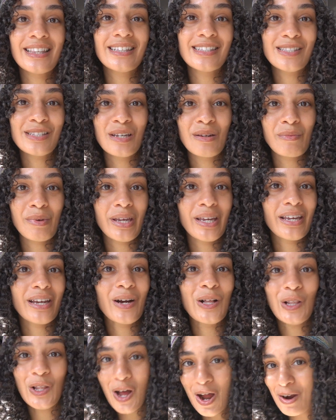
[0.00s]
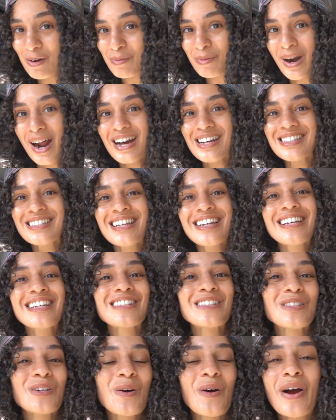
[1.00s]
this is gonna be a long
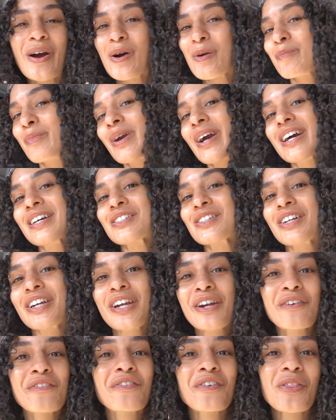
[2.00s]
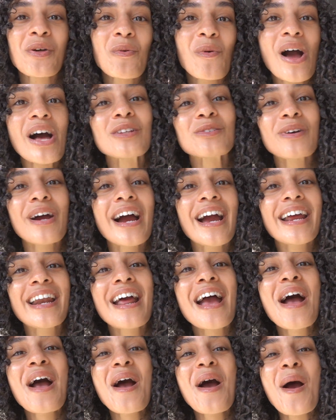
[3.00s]
process, so I hope you guys are here for the wild ride.
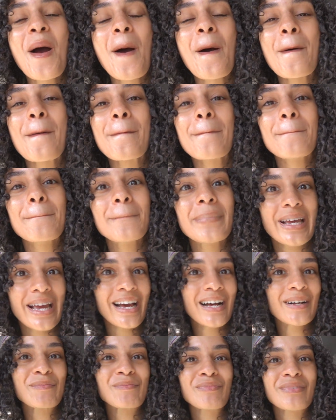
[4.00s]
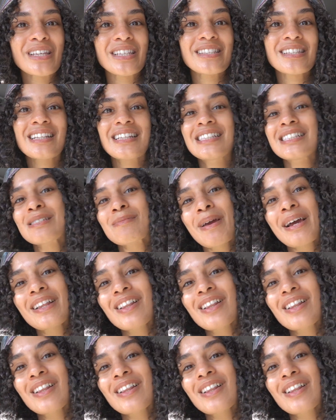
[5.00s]
But yeah, let's cleanse my